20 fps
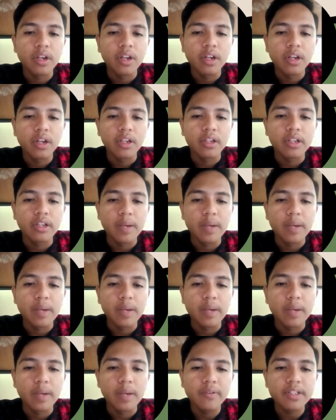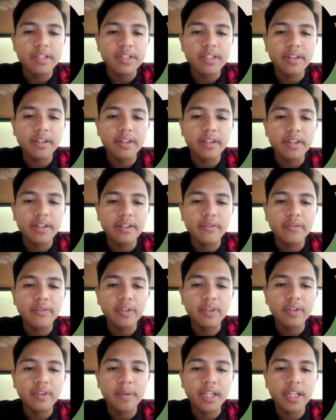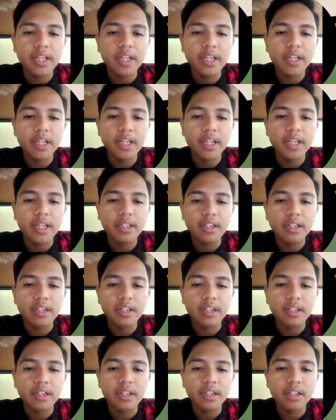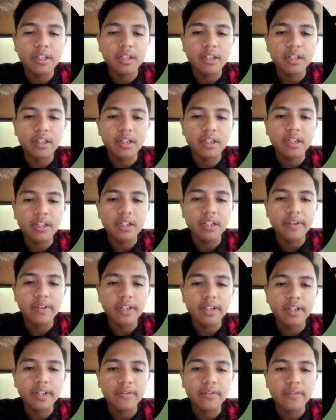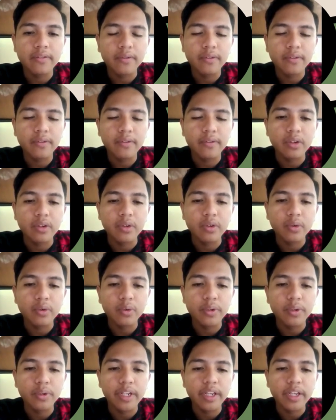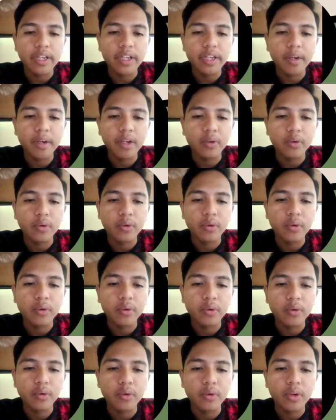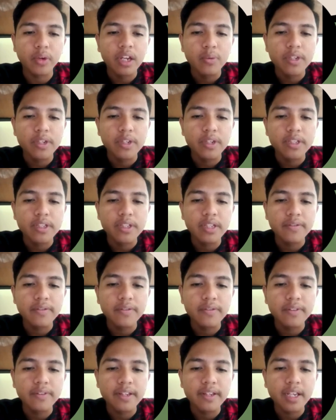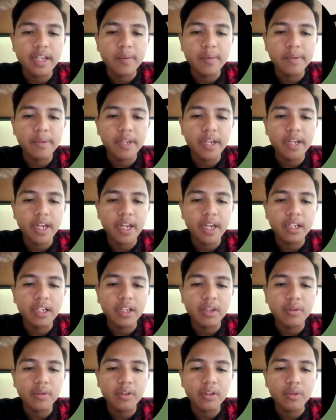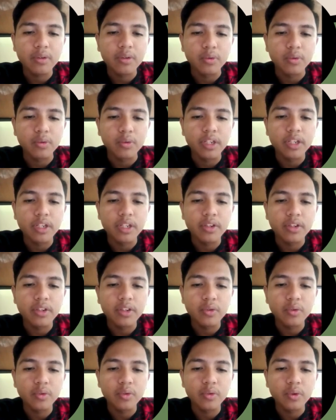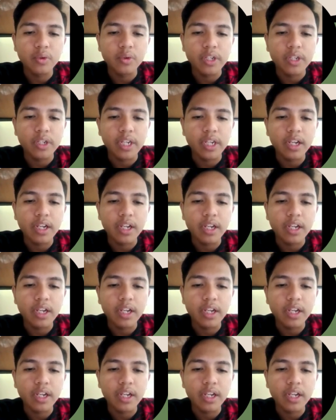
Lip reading: The MPL function is delivered by taking the derivative of Q with respect to L, which gives us MPL equal to dQ or dL.